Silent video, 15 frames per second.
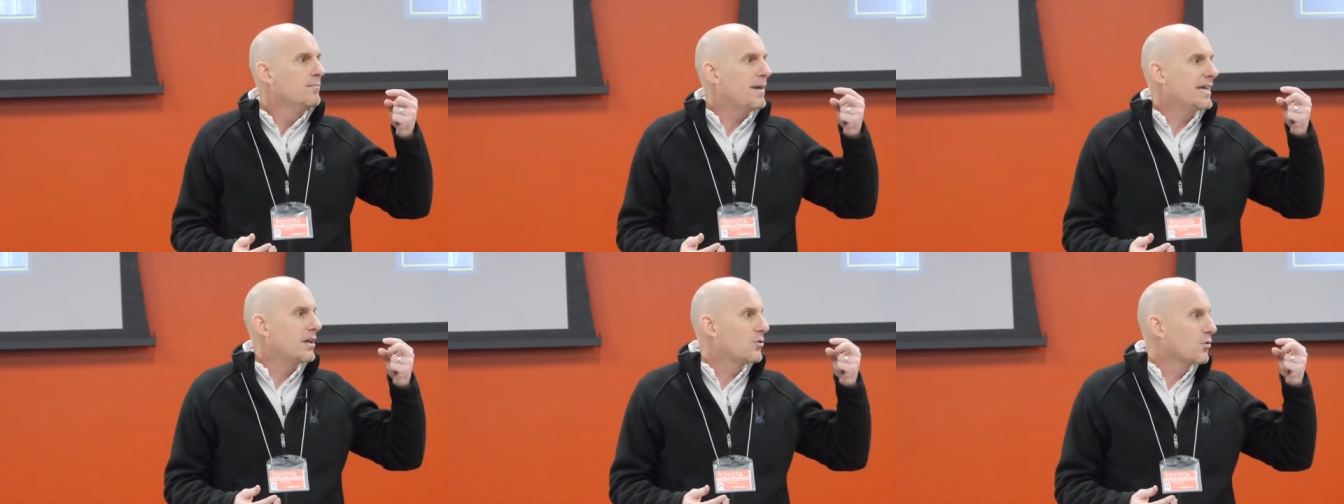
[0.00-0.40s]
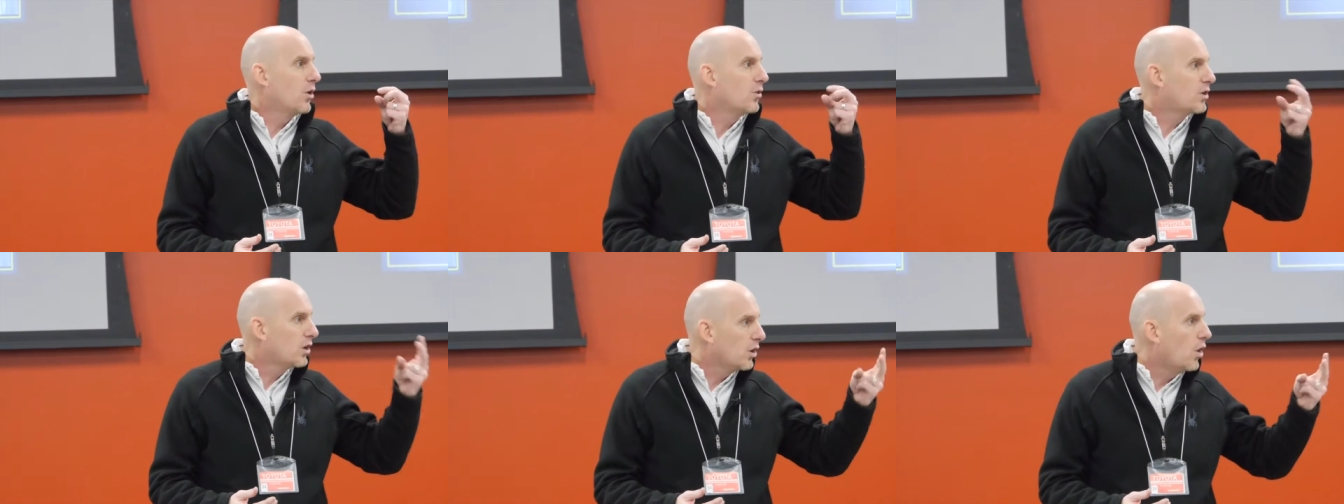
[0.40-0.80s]
make it
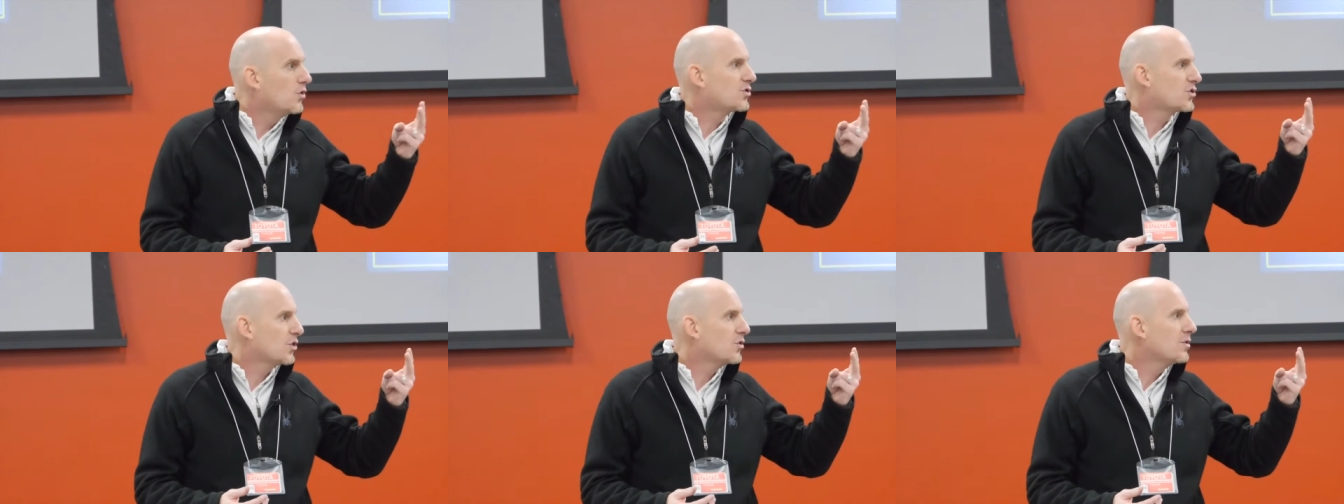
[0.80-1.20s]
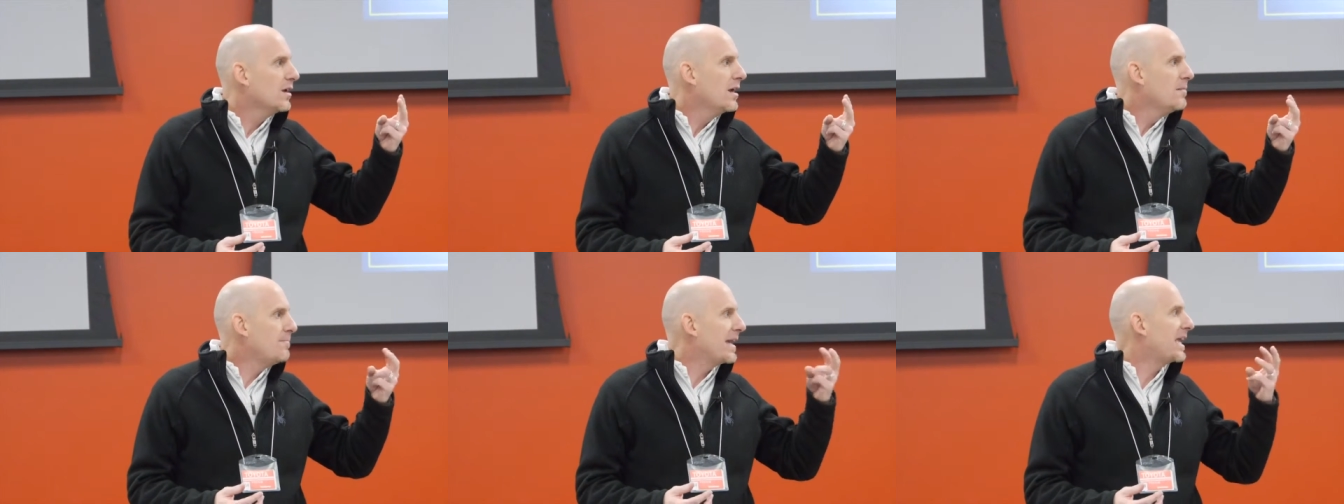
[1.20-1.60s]
grow closer,
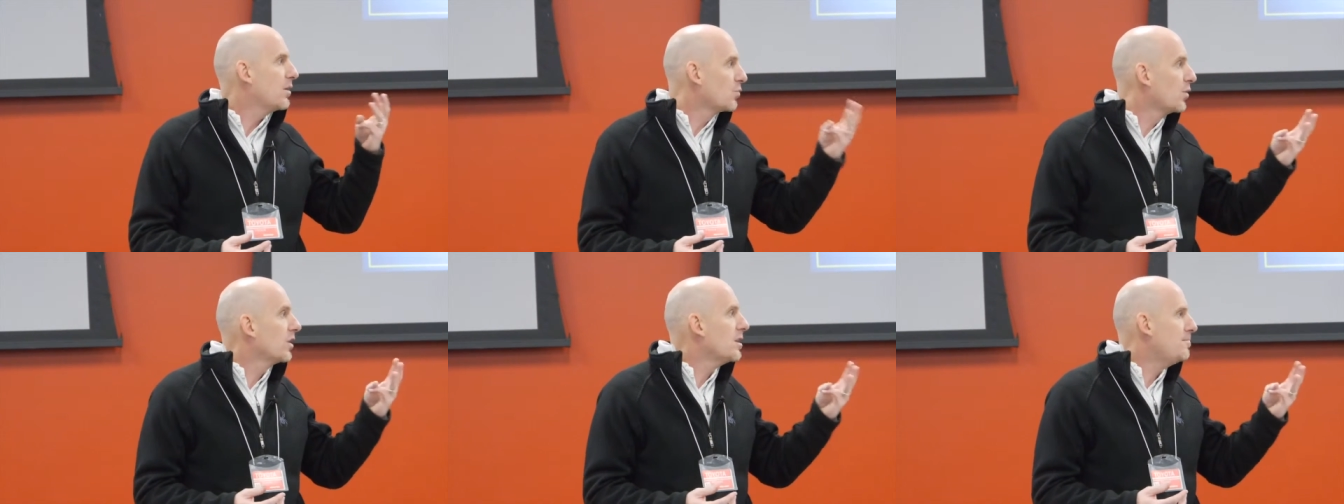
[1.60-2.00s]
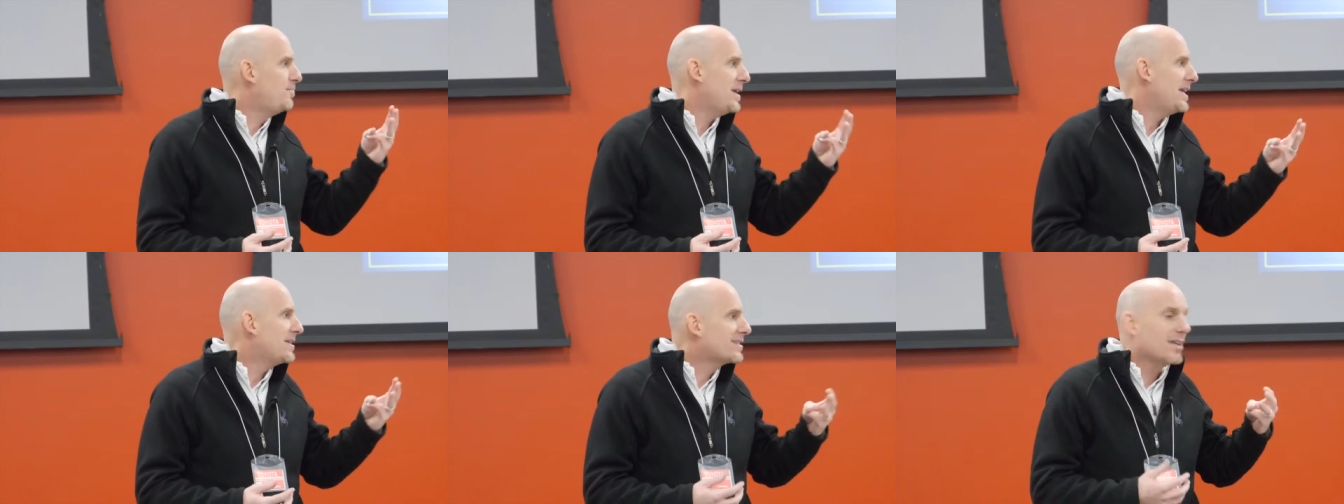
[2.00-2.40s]
make it really
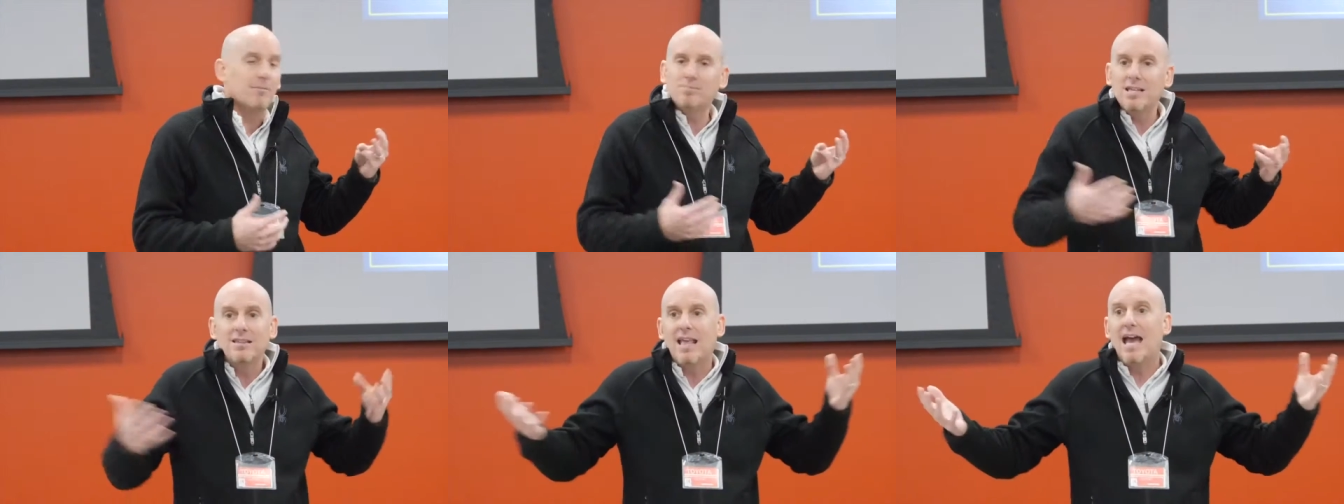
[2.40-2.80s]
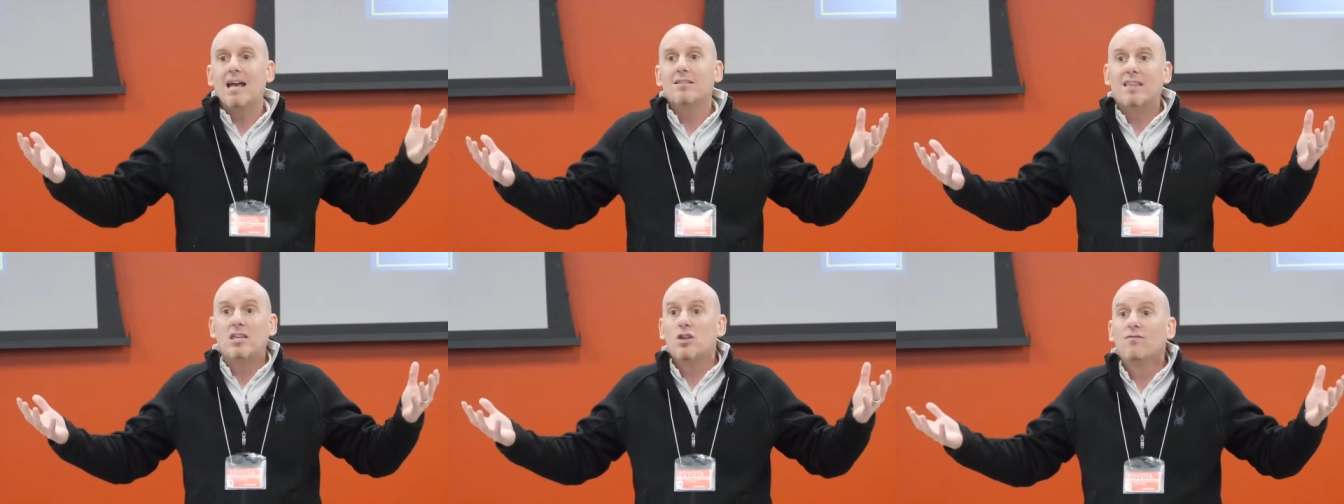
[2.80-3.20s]
be something
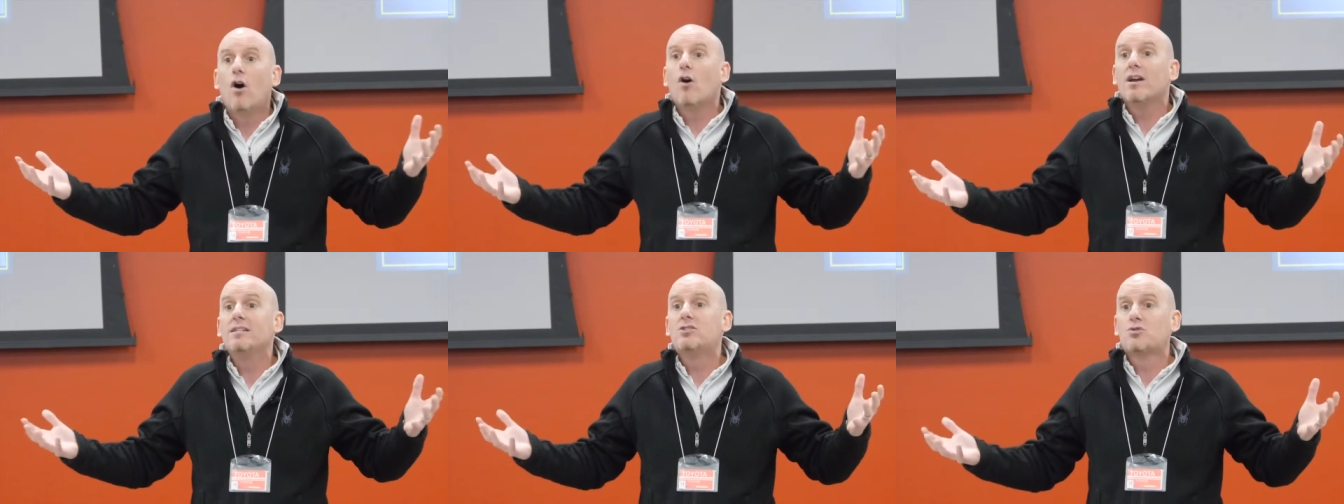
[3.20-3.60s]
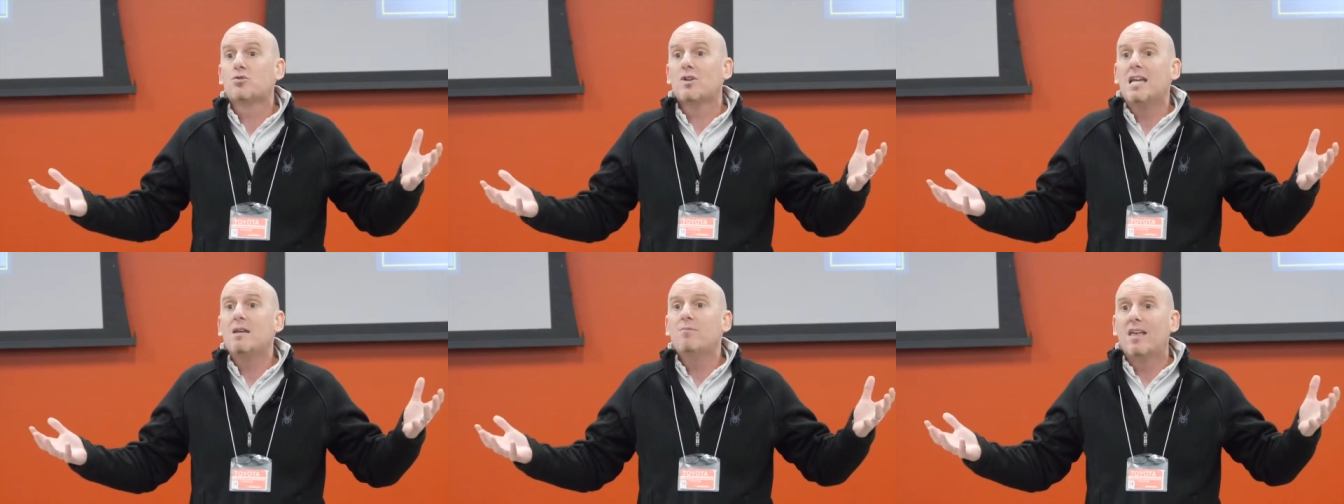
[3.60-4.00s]
that, that you've always
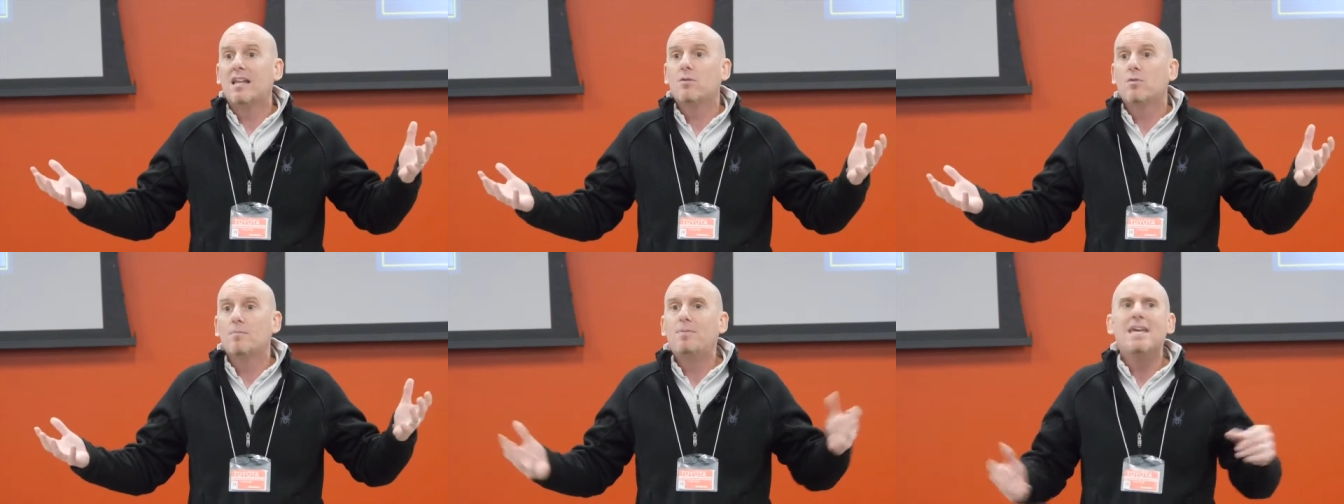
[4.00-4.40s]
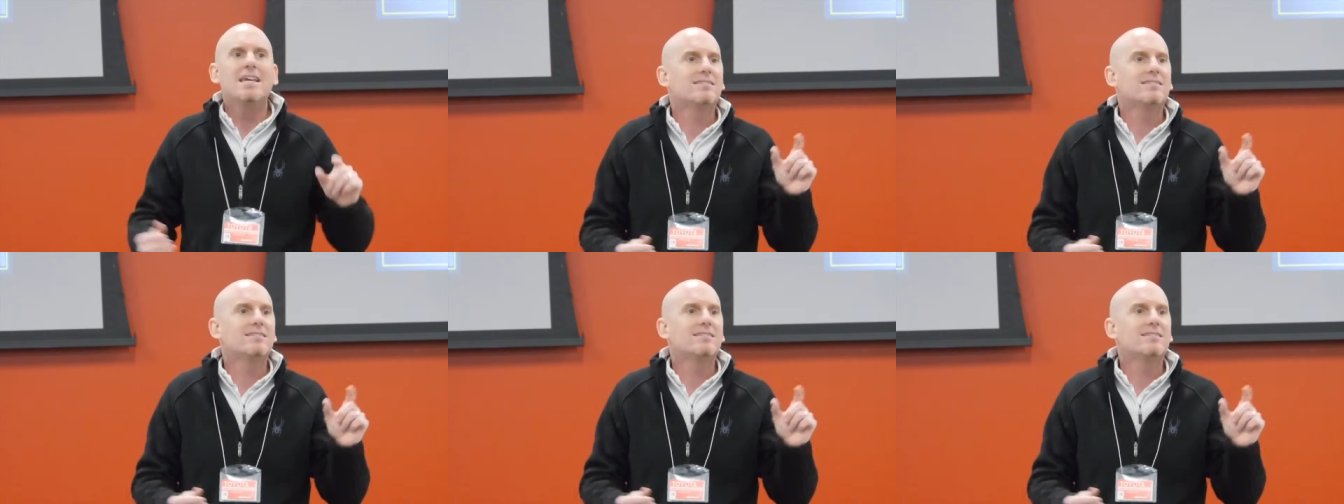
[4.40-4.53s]
dreamed that it would be.